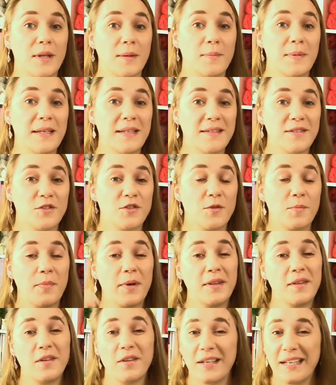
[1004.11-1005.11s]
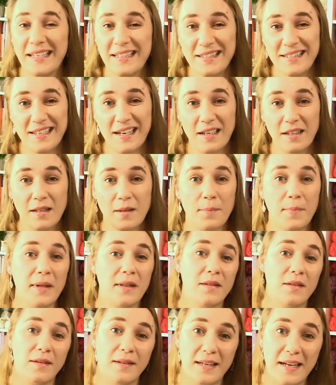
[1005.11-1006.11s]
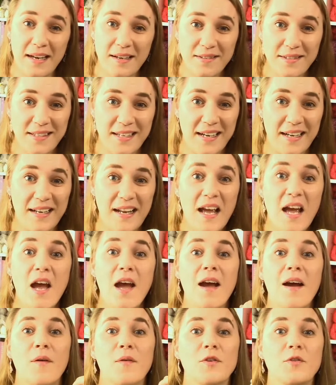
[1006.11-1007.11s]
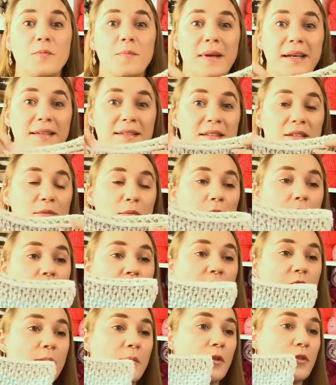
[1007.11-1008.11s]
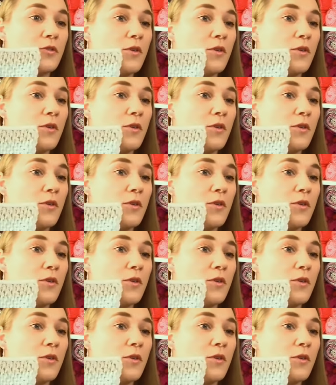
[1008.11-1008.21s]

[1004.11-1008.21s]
That means there's a button on the inside and a button on the outside, which makes this reversible.